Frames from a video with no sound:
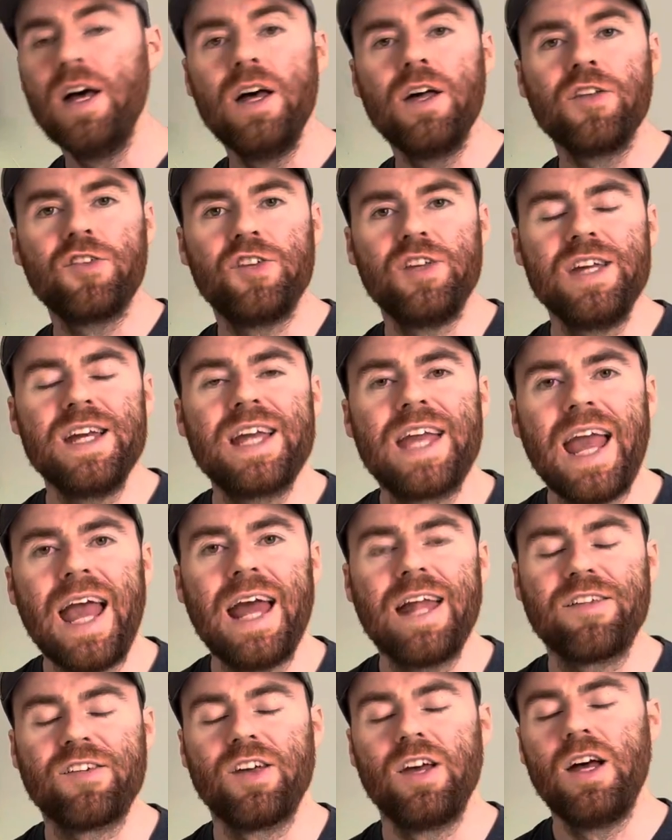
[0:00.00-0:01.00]
So you
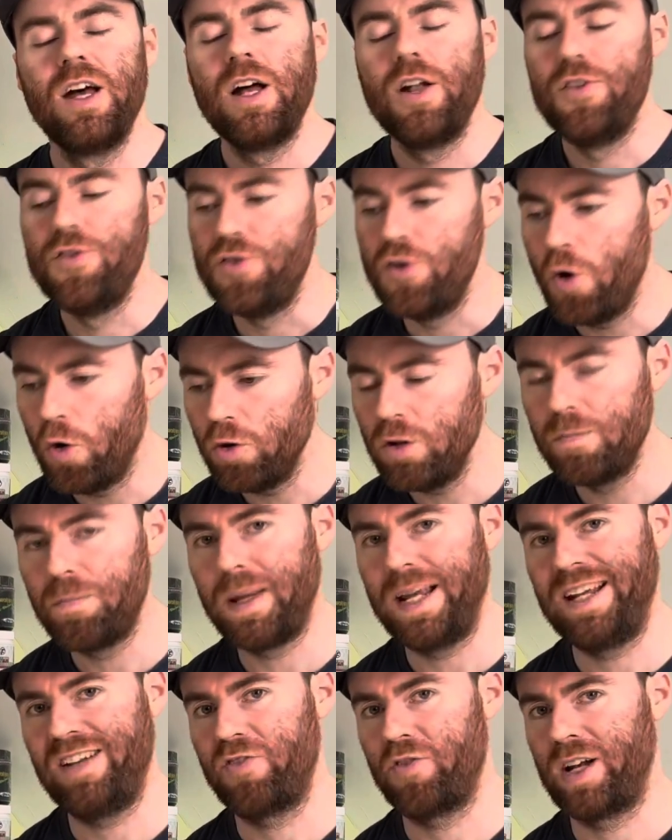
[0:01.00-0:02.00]
get
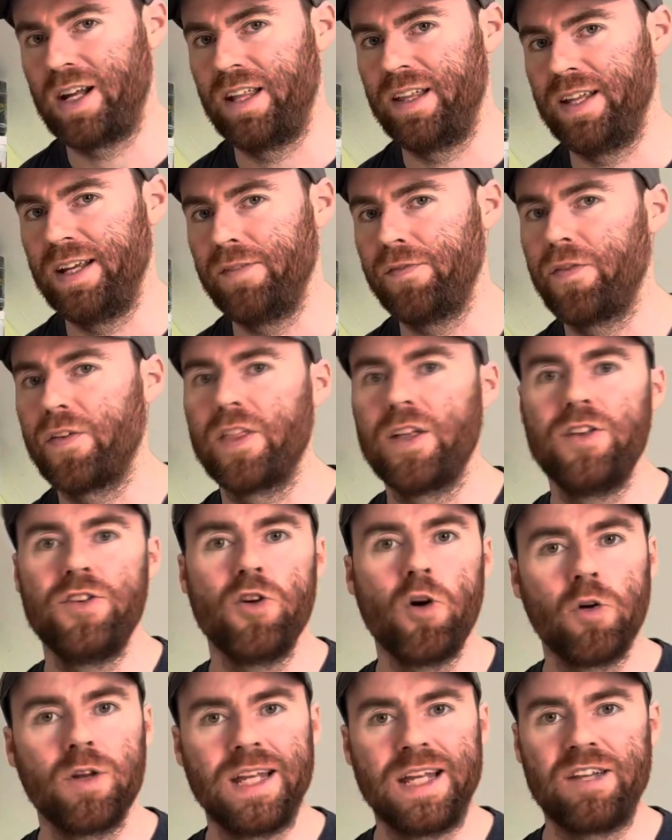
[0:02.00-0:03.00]
non-beta-alanine for the
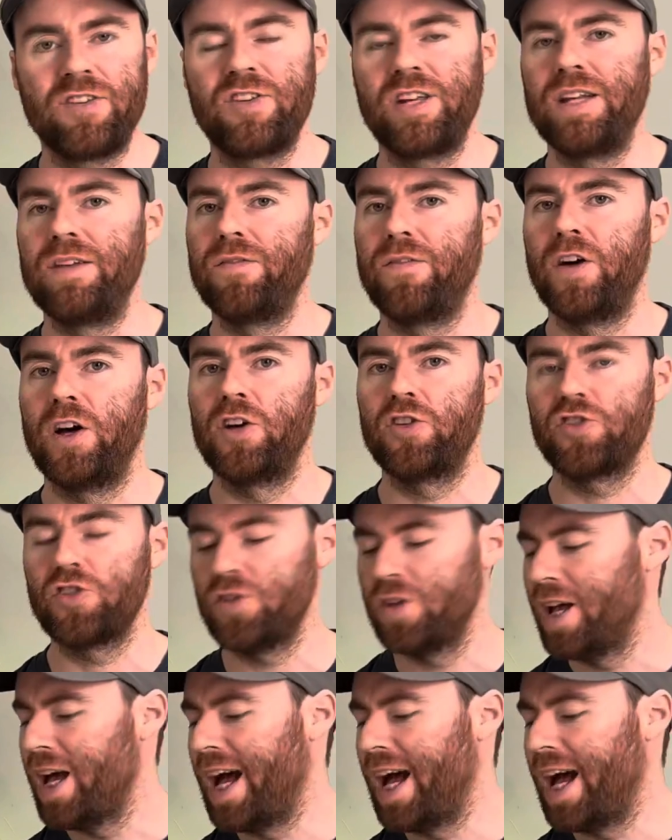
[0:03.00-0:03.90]
non-itching version,